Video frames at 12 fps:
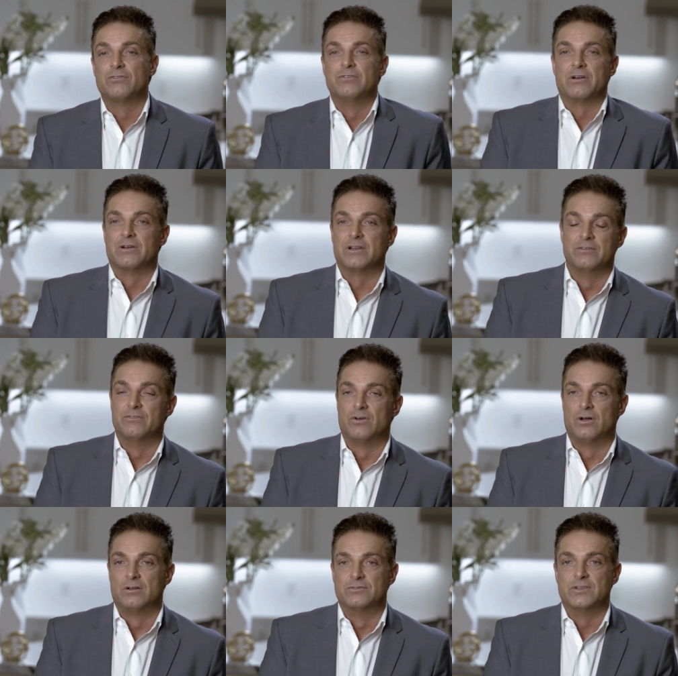very
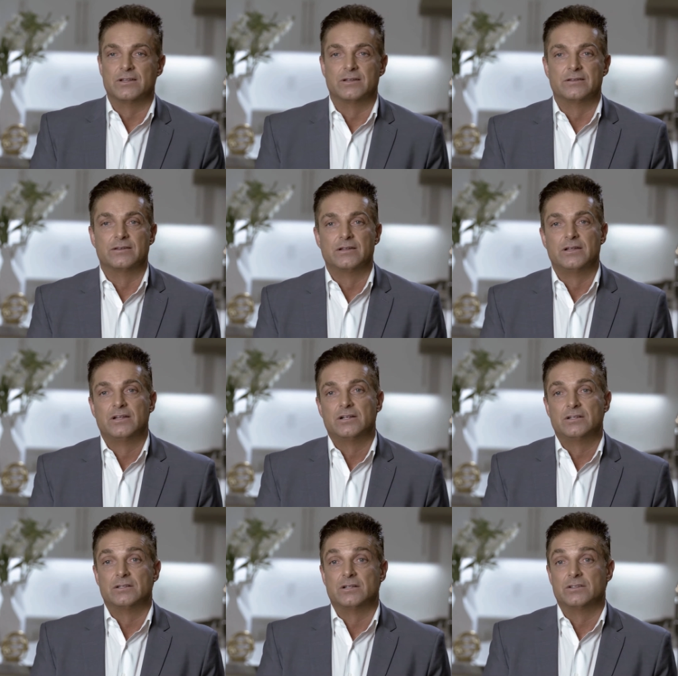involved in
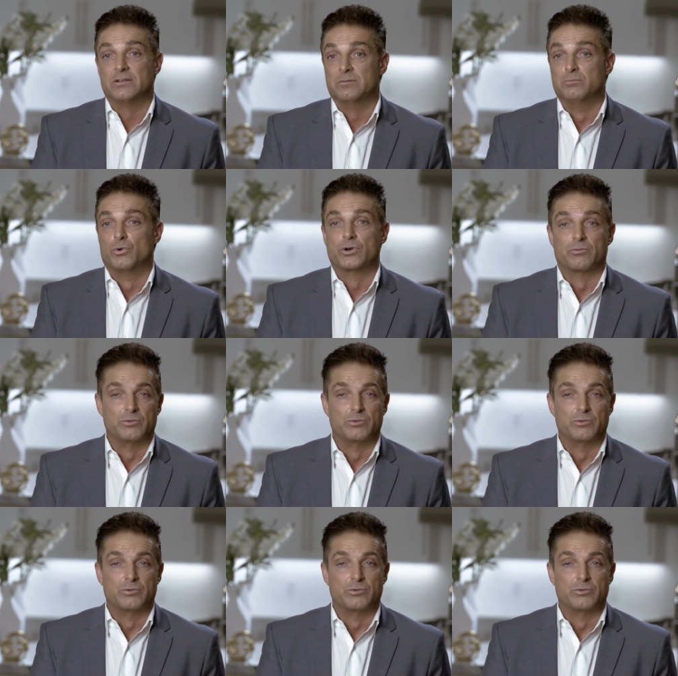the Board of